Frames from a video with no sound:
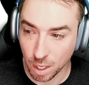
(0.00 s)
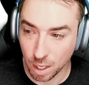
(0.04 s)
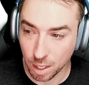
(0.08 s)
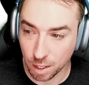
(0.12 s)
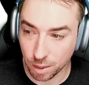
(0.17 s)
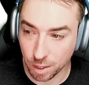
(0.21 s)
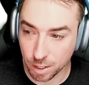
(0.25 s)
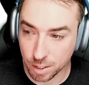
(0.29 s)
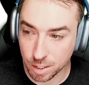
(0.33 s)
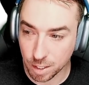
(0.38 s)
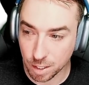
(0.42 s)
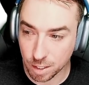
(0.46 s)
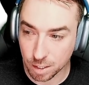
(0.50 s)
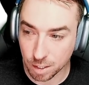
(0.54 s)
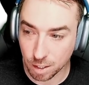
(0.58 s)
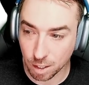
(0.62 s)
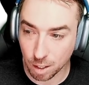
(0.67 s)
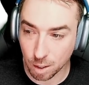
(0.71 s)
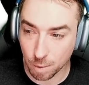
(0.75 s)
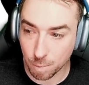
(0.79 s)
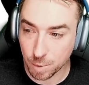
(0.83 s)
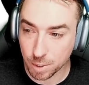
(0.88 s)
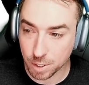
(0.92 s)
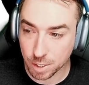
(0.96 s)
This is
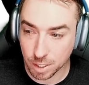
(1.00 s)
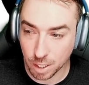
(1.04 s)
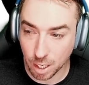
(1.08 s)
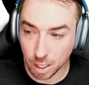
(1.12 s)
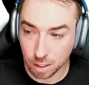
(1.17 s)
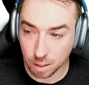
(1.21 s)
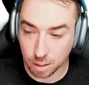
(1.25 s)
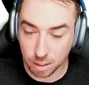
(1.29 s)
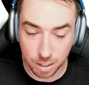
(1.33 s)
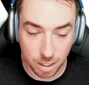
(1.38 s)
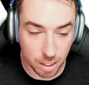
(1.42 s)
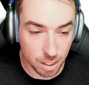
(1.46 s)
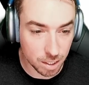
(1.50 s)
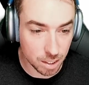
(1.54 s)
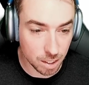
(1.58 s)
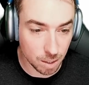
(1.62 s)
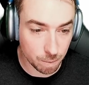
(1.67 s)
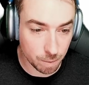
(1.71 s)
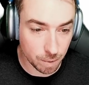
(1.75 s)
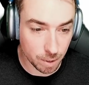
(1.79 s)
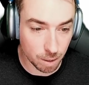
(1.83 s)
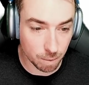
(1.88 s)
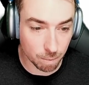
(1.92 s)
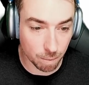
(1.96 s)
the Poseidon
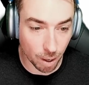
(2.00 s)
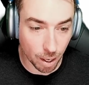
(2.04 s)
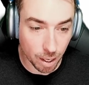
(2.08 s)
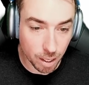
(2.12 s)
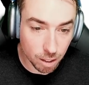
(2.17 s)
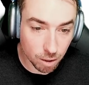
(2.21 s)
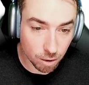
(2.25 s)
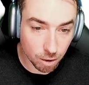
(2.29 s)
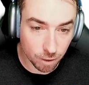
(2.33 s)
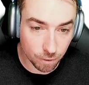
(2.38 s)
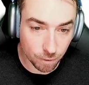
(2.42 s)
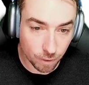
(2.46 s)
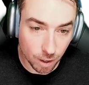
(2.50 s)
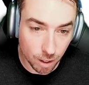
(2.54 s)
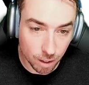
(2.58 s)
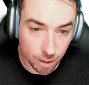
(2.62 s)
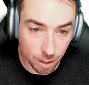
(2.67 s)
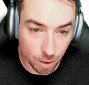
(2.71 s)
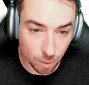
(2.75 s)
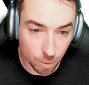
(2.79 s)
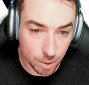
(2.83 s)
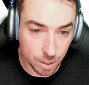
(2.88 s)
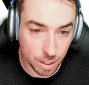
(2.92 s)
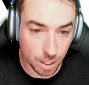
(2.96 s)
TCP binary file
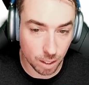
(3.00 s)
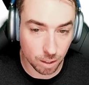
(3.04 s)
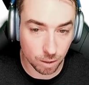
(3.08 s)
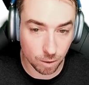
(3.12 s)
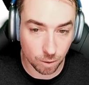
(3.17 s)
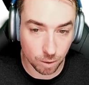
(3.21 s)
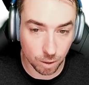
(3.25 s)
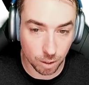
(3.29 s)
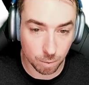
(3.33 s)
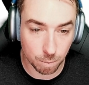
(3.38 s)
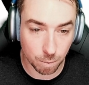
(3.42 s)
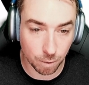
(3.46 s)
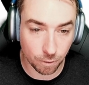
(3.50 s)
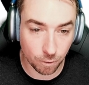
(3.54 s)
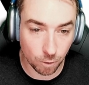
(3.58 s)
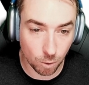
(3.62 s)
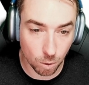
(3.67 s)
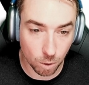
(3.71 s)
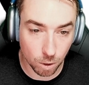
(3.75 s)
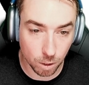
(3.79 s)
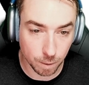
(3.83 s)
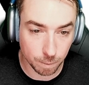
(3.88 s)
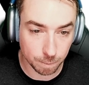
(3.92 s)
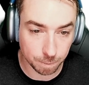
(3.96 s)
that we downloaded
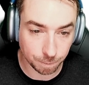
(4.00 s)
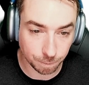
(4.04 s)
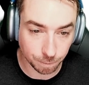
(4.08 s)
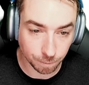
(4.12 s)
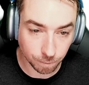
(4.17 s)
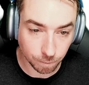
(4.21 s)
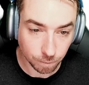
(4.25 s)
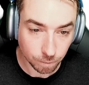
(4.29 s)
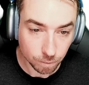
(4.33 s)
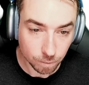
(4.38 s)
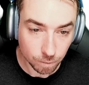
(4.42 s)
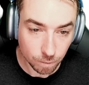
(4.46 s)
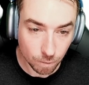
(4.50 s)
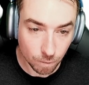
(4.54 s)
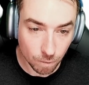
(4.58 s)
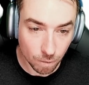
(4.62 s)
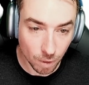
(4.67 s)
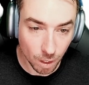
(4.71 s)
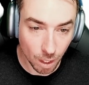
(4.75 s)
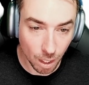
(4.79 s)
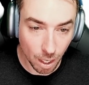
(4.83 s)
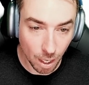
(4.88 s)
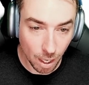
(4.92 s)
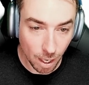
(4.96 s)
before.
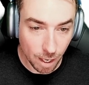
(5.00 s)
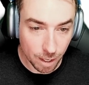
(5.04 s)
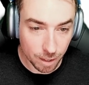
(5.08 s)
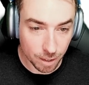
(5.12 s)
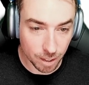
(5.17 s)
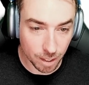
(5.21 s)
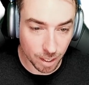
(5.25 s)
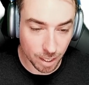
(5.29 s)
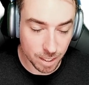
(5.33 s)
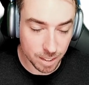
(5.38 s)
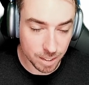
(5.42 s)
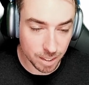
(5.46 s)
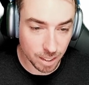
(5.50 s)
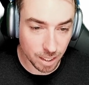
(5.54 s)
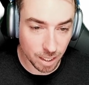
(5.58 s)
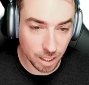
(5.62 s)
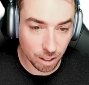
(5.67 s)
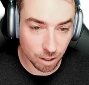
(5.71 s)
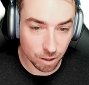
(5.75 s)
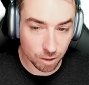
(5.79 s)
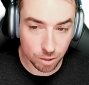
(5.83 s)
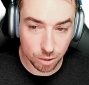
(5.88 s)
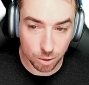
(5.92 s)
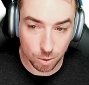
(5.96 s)
The nice thing
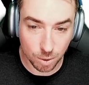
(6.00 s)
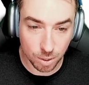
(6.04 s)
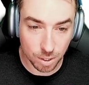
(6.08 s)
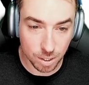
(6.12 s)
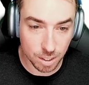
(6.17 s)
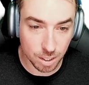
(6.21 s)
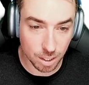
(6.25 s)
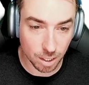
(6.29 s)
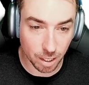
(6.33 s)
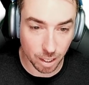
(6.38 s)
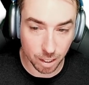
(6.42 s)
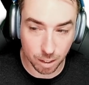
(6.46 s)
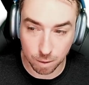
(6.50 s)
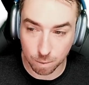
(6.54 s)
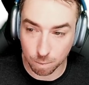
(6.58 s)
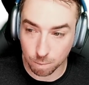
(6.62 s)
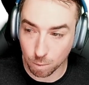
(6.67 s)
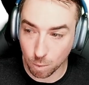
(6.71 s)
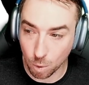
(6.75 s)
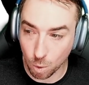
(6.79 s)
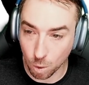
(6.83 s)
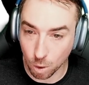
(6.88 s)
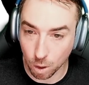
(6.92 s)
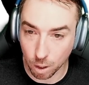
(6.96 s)
here is you can select
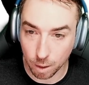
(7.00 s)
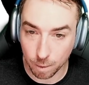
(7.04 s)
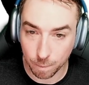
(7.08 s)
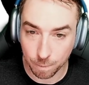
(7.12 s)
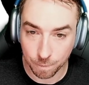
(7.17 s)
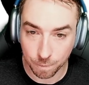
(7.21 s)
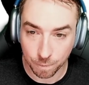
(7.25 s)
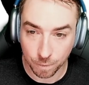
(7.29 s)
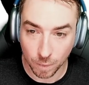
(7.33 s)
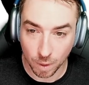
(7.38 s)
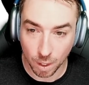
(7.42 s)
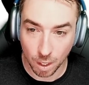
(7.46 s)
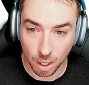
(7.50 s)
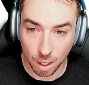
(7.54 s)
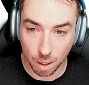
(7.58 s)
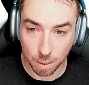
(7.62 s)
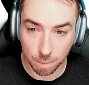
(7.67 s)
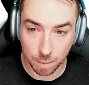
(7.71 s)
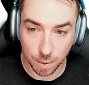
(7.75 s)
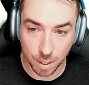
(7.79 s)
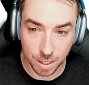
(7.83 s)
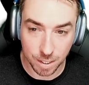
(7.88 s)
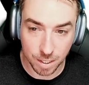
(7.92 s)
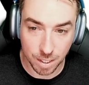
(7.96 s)
more,
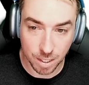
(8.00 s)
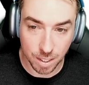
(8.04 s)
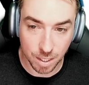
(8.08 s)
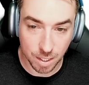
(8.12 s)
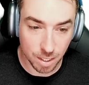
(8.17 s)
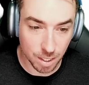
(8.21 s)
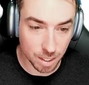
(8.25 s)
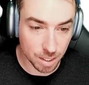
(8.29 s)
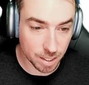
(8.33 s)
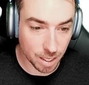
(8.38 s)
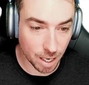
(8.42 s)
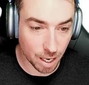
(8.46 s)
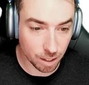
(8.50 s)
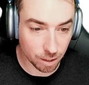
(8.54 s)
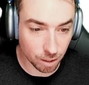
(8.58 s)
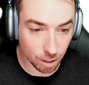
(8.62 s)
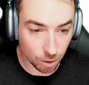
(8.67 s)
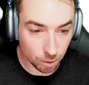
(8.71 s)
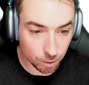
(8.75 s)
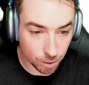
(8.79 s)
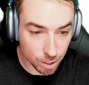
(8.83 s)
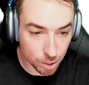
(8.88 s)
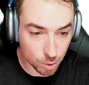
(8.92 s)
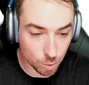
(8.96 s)
because this is a
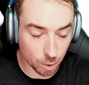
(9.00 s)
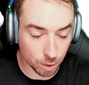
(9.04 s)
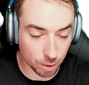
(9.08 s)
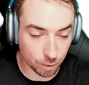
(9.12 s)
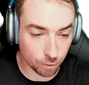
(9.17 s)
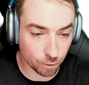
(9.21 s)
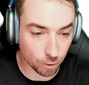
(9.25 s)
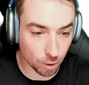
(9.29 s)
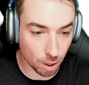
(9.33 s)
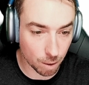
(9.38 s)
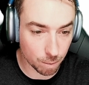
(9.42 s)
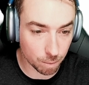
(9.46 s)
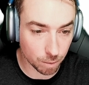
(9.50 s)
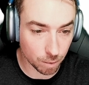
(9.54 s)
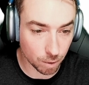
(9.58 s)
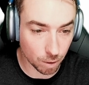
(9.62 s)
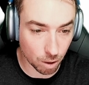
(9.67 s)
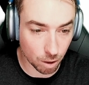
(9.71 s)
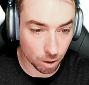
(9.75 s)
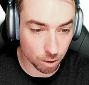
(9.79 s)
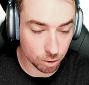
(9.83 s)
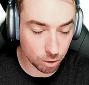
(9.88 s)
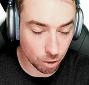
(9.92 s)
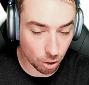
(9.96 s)
download. This went from
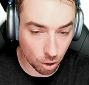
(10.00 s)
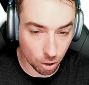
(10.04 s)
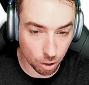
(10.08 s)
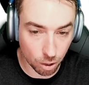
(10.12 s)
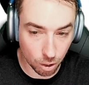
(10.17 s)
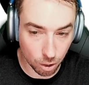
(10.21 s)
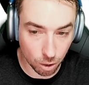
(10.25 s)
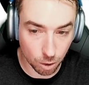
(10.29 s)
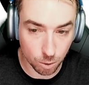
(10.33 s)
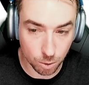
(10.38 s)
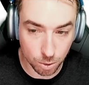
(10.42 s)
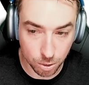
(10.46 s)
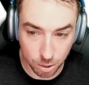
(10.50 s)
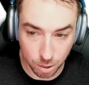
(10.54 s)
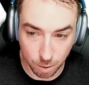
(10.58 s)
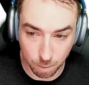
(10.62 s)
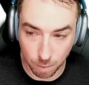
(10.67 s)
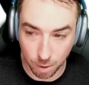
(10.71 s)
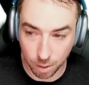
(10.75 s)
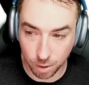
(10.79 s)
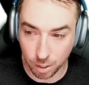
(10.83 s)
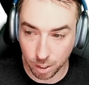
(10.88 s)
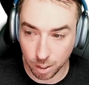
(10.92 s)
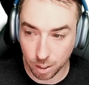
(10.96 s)
our target host to
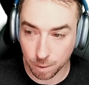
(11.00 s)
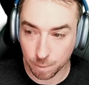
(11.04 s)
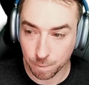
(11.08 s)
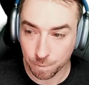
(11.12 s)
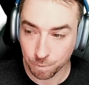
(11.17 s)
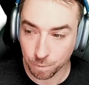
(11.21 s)
Mythic.